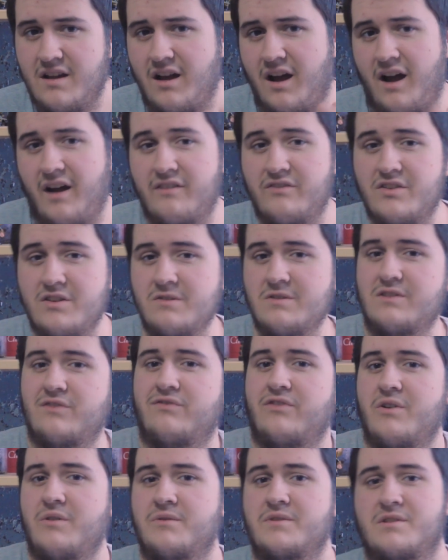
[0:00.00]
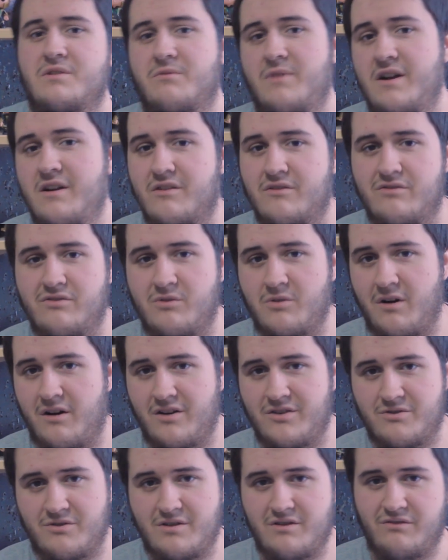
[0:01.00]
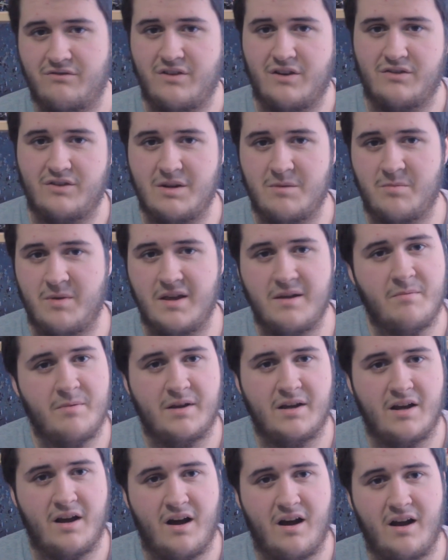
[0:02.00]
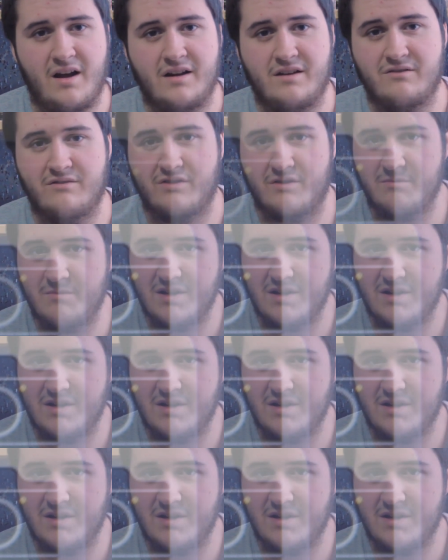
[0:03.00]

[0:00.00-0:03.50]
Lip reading: I've used phones around 450 ppi, and for